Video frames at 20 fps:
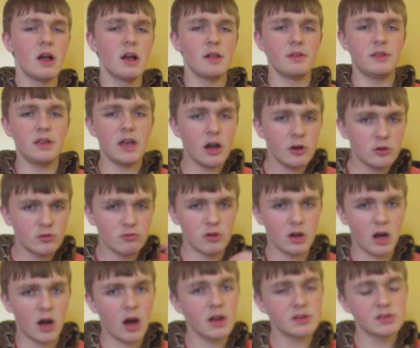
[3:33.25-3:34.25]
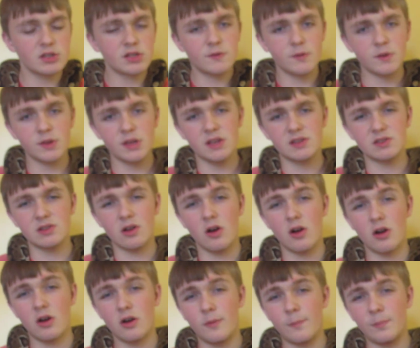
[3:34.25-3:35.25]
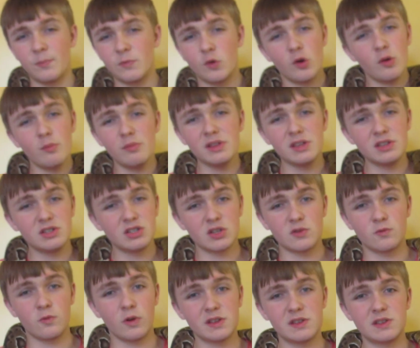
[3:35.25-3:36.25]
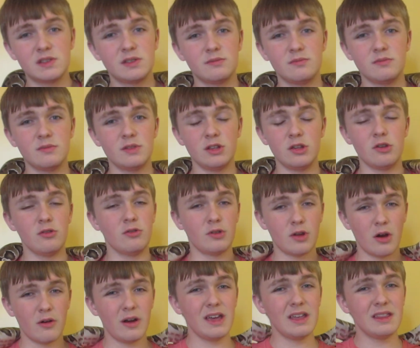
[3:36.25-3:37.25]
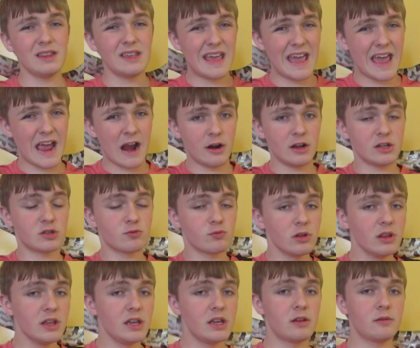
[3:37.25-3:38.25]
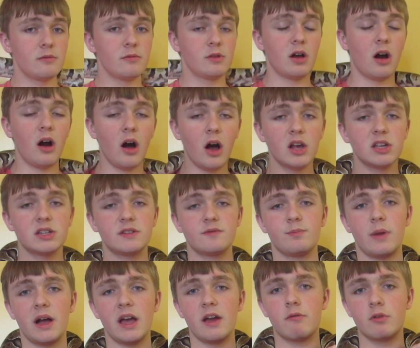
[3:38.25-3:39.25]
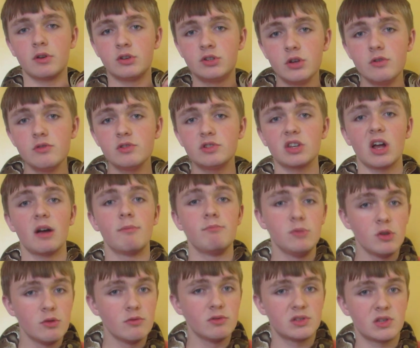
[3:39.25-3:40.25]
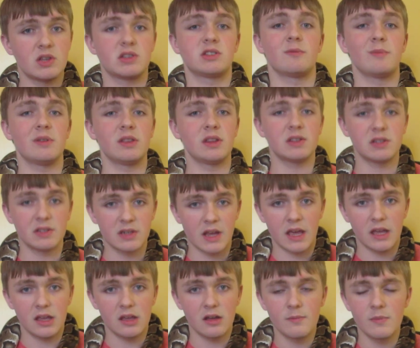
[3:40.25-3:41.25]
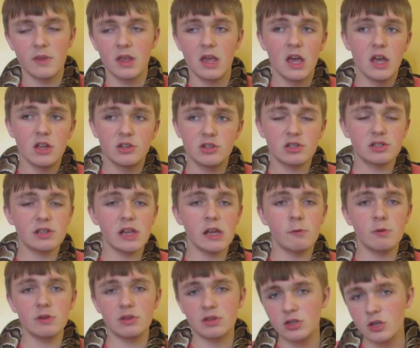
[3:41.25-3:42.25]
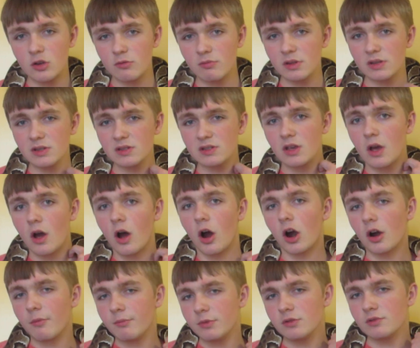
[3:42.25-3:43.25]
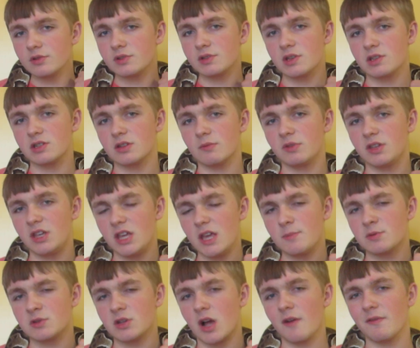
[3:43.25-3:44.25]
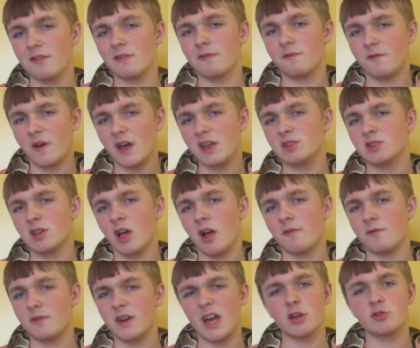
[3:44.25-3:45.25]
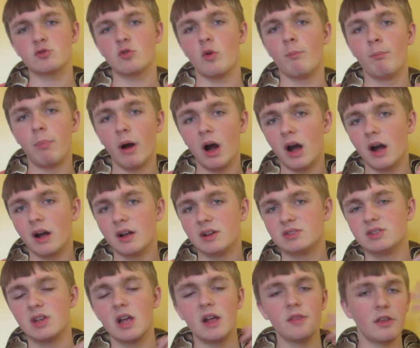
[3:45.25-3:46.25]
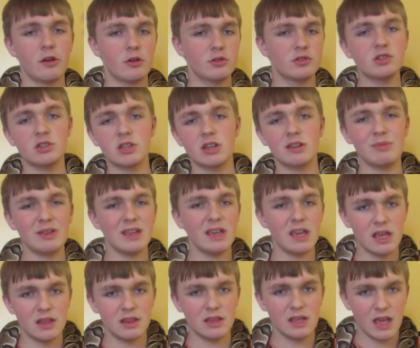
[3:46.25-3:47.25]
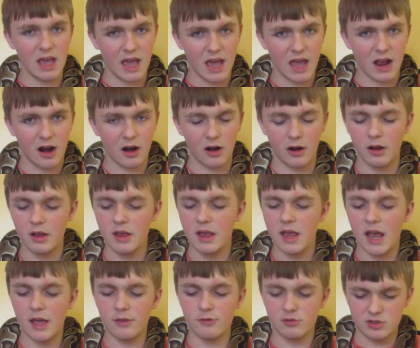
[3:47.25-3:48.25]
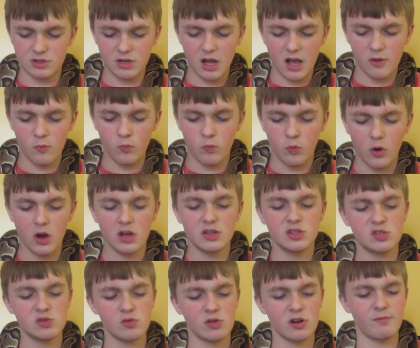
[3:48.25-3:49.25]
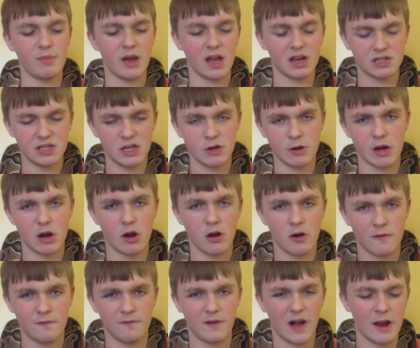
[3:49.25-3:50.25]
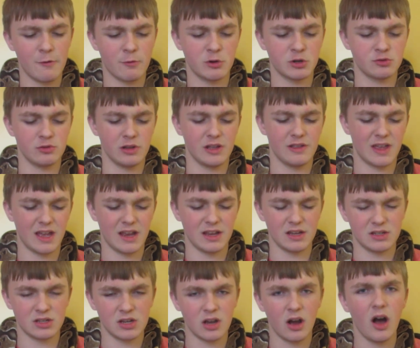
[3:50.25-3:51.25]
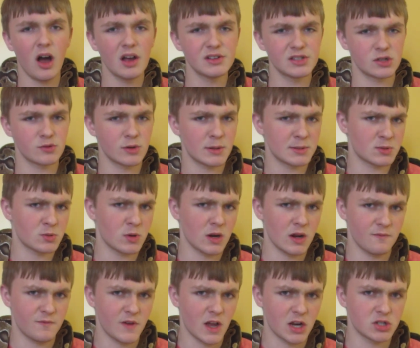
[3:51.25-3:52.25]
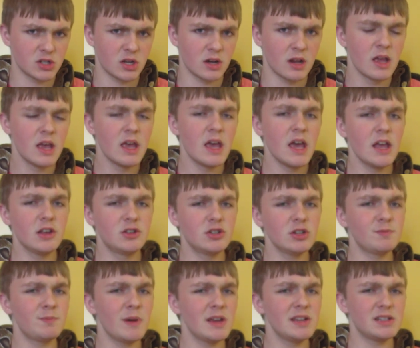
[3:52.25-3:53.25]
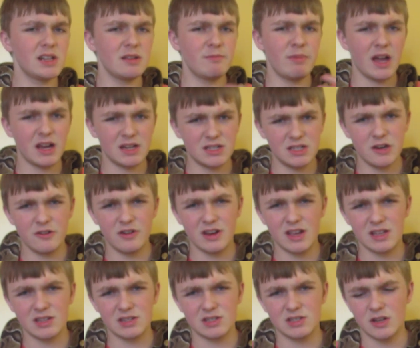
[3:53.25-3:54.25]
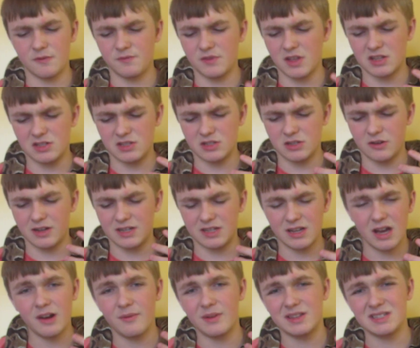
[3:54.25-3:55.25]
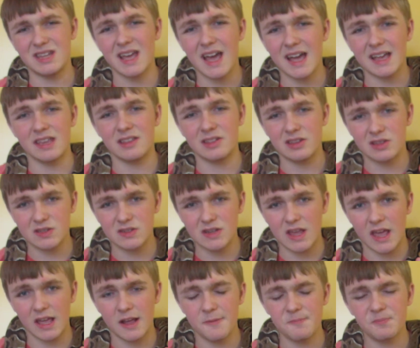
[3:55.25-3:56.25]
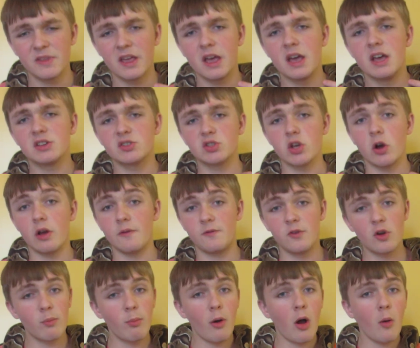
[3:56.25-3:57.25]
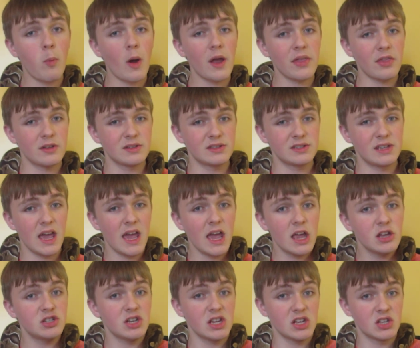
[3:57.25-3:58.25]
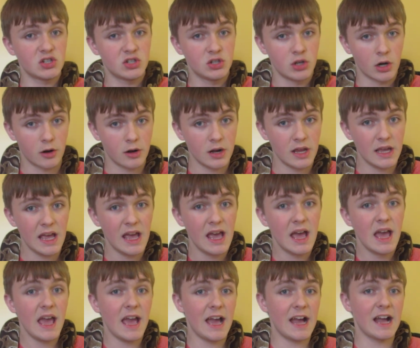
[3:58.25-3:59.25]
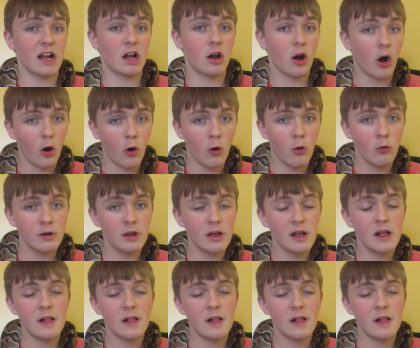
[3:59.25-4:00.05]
the actual causes for this are normally just what's in the air. It's really caused by a reduced immune system in the snake. Just like with humans, our immune system keeps off and fights off natural bugs that are just going to be in the air. And there's not one sort of bacteria or virus really that causes respiratory infection. It's just basically bacteria and stuff that's, kind of attacking the snake. So if your ball python's cage is dirty and cold,